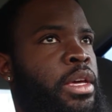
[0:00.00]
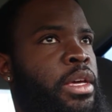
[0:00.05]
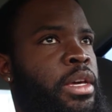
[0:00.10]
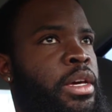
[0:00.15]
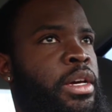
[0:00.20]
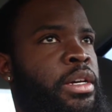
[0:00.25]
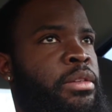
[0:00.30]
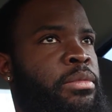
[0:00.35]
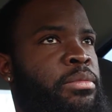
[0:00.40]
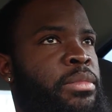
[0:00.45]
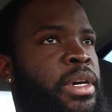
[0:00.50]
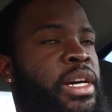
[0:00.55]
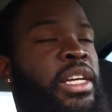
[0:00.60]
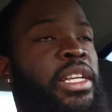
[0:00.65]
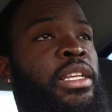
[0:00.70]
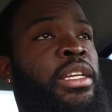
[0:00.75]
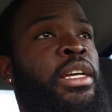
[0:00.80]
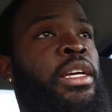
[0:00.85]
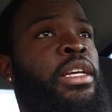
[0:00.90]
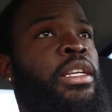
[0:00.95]
yeah,
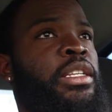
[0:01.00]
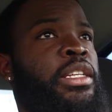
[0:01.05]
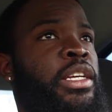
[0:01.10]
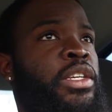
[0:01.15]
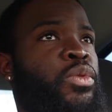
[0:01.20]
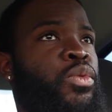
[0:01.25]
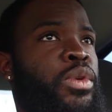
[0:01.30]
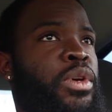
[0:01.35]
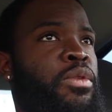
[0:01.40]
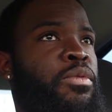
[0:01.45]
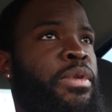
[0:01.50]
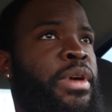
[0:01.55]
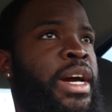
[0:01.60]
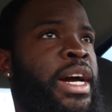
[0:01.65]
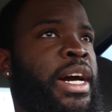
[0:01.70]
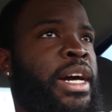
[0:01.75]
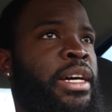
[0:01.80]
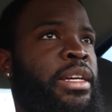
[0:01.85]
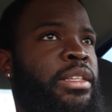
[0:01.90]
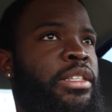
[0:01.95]
but this week we
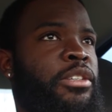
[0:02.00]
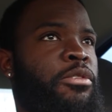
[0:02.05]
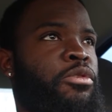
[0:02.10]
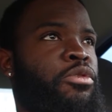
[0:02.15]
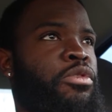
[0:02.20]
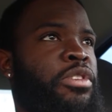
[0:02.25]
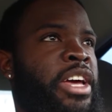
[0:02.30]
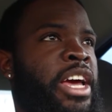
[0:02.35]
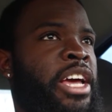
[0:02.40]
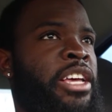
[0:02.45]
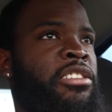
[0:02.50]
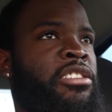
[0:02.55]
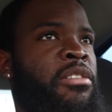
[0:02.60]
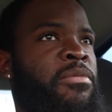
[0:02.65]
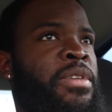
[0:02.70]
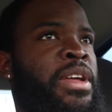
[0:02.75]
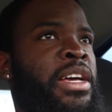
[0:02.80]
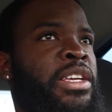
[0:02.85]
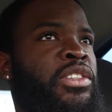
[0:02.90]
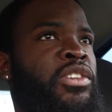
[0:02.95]
got some new games
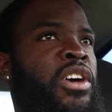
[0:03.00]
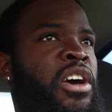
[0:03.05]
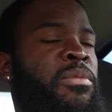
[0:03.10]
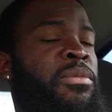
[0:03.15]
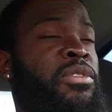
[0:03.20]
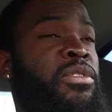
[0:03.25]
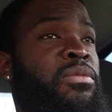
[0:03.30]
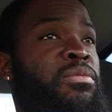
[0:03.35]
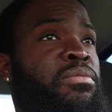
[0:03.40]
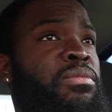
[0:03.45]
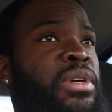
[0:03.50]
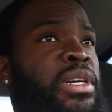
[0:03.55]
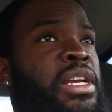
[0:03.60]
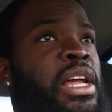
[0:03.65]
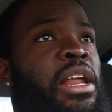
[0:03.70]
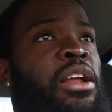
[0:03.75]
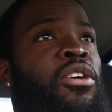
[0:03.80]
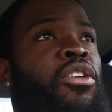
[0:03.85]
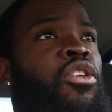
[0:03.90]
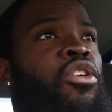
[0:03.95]
coming out, so I'll be
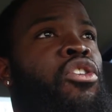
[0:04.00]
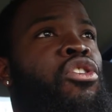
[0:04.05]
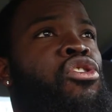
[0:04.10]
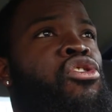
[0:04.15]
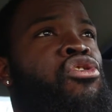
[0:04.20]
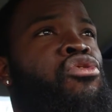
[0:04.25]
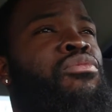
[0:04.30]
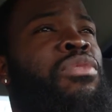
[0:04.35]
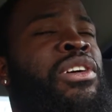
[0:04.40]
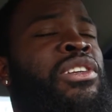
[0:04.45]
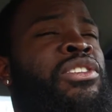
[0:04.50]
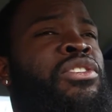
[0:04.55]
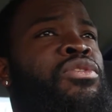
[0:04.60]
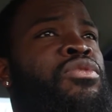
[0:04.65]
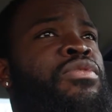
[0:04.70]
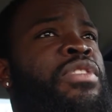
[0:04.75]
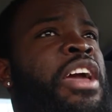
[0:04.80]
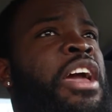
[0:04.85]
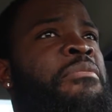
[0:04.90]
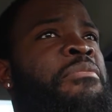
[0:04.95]
putting out a whole bunch of
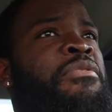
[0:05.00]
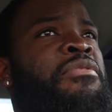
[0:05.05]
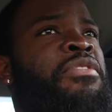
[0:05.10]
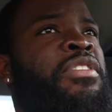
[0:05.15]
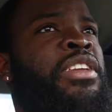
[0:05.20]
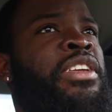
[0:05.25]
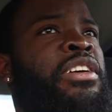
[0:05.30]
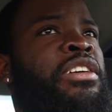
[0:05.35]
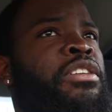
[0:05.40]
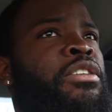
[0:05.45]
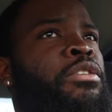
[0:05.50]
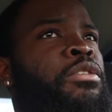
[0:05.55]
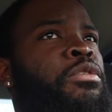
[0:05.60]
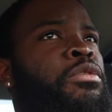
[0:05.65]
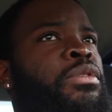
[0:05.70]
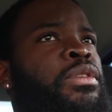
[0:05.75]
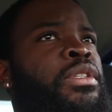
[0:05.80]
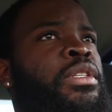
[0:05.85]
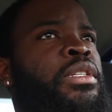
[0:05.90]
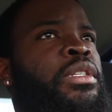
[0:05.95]
new gaming
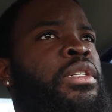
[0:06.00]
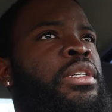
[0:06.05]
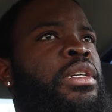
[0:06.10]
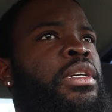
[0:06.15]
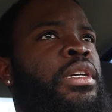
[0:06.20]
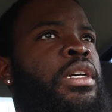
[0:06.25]
videos.